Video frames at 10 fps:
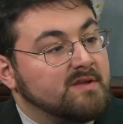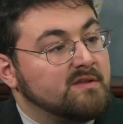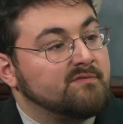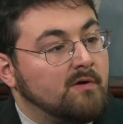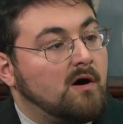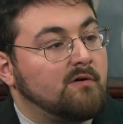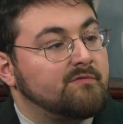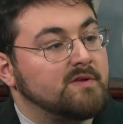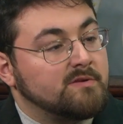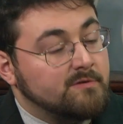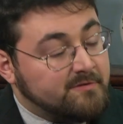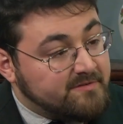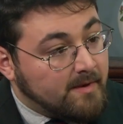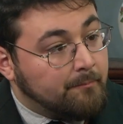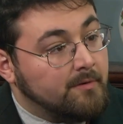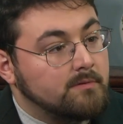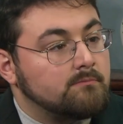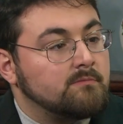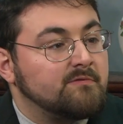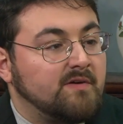evolve into separate
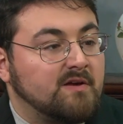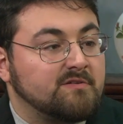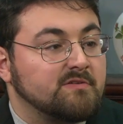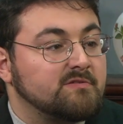fashions.